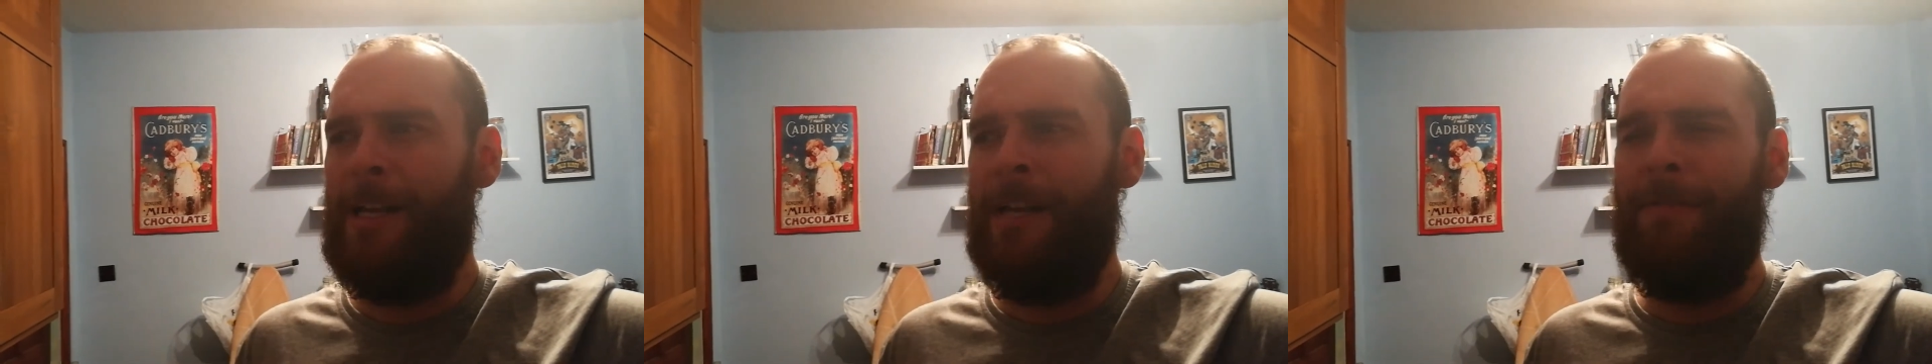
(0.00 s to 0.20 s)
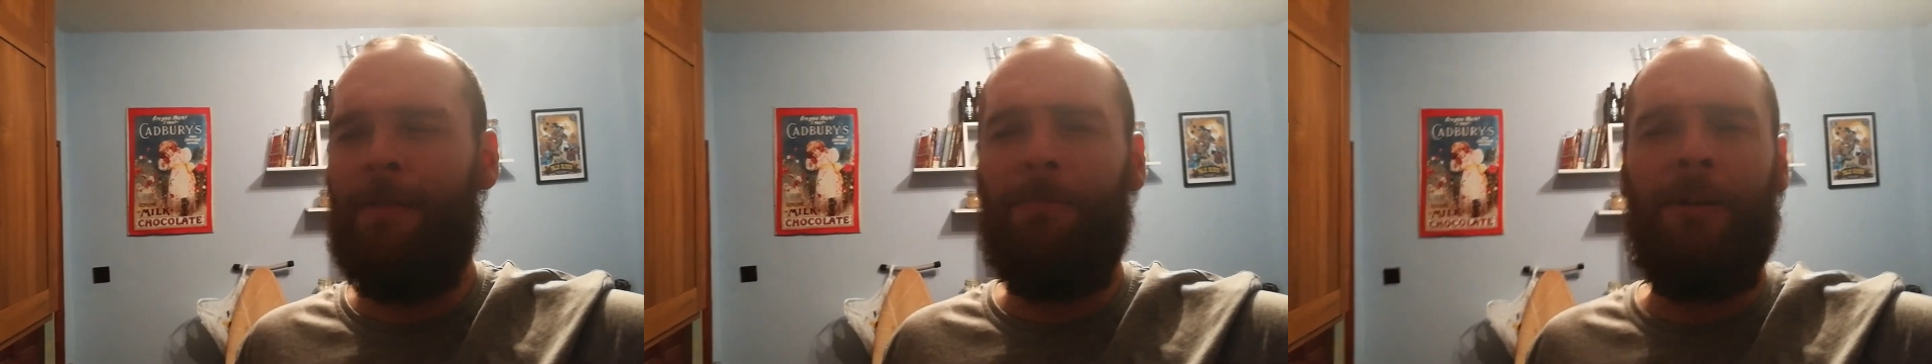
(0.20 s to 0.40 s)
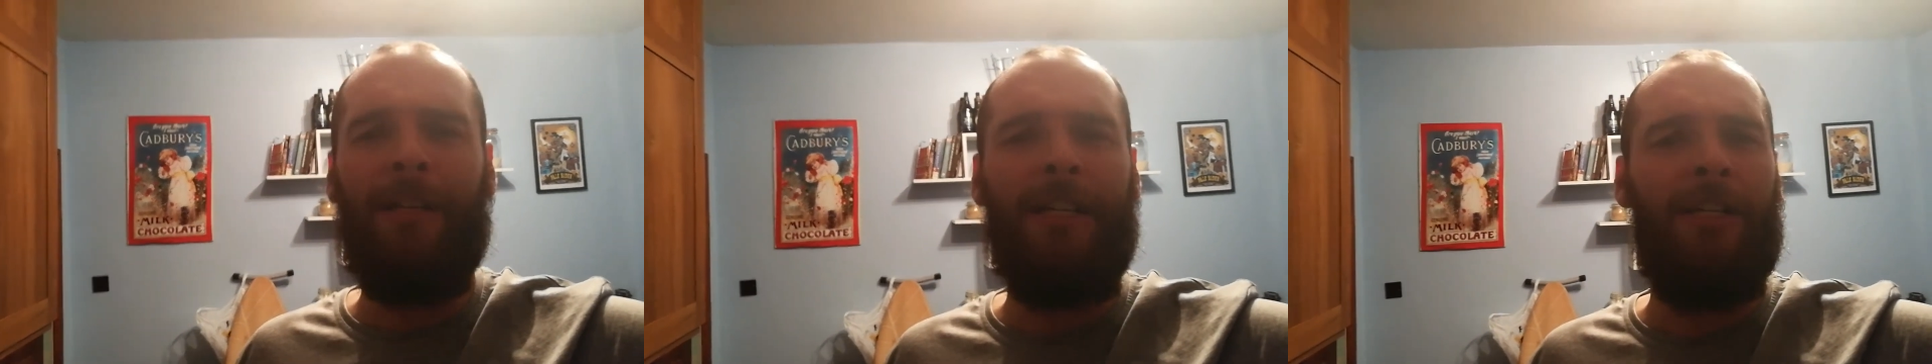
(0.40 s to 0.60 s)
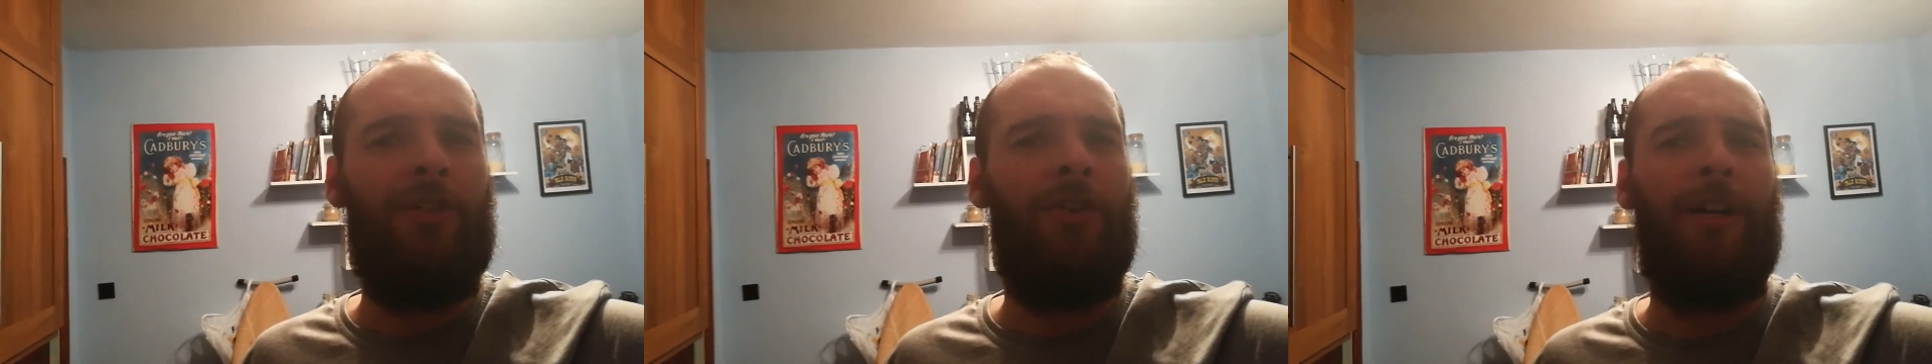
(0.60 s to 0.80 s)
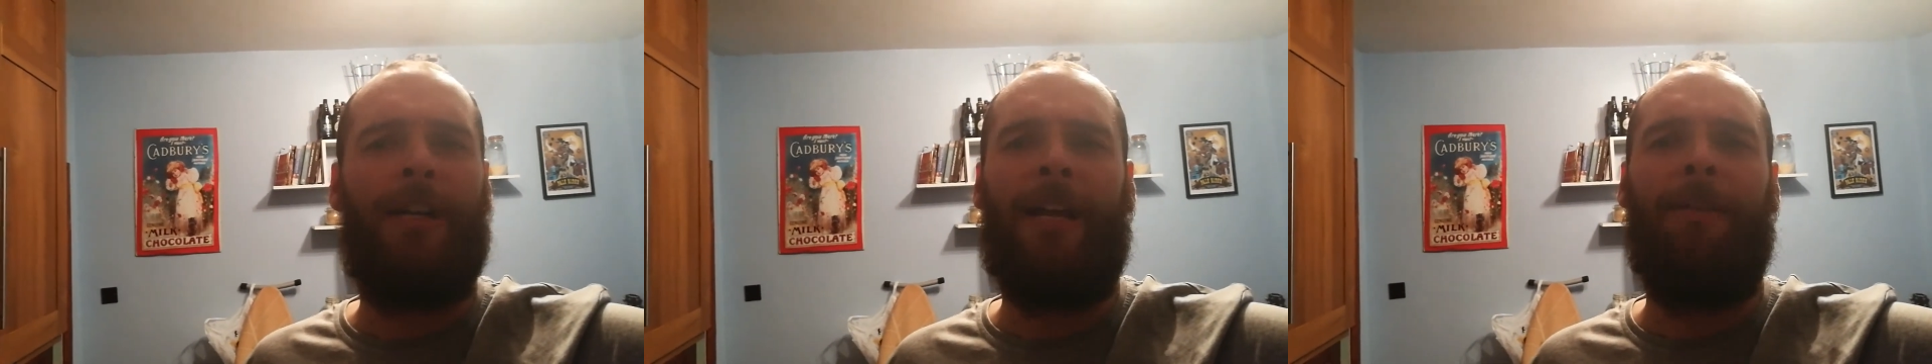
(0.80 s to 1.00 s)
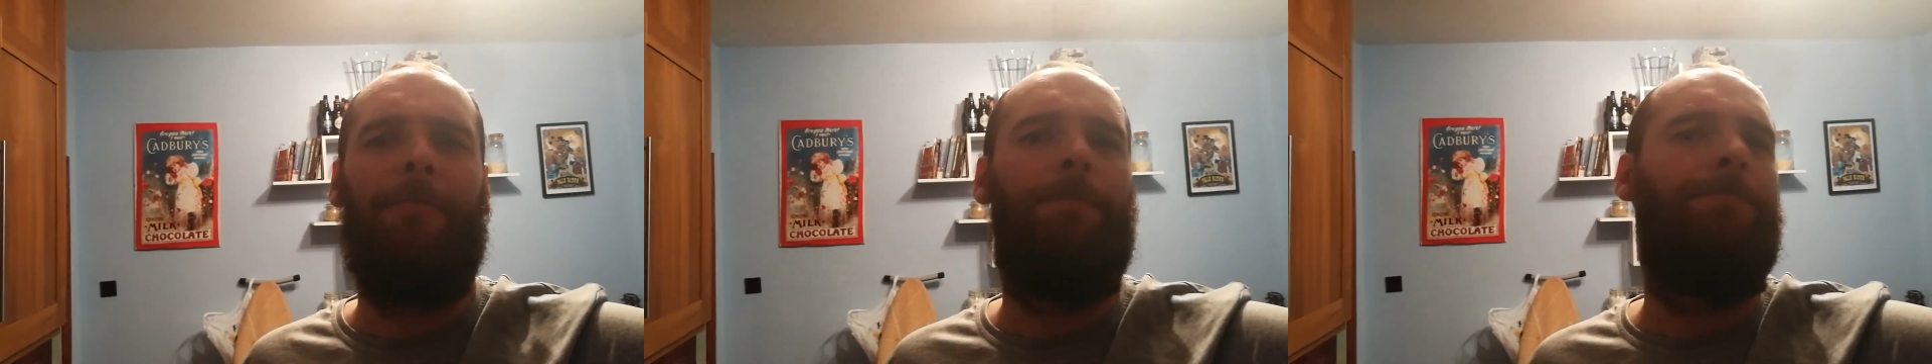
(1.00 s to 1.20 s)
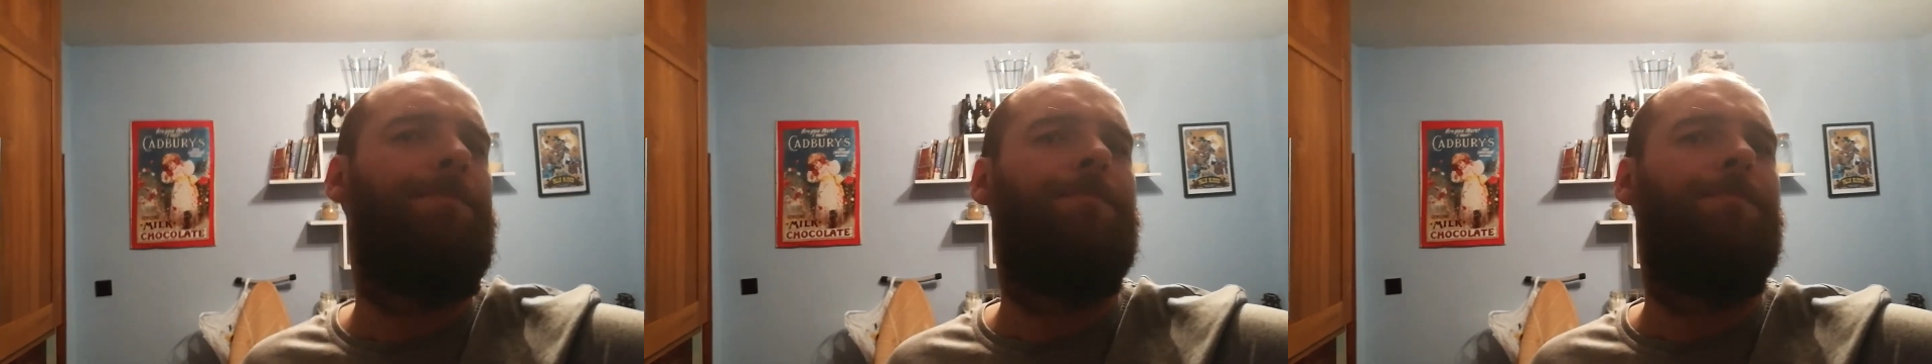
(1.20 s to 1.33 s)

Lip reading: If I'm really enjoying it,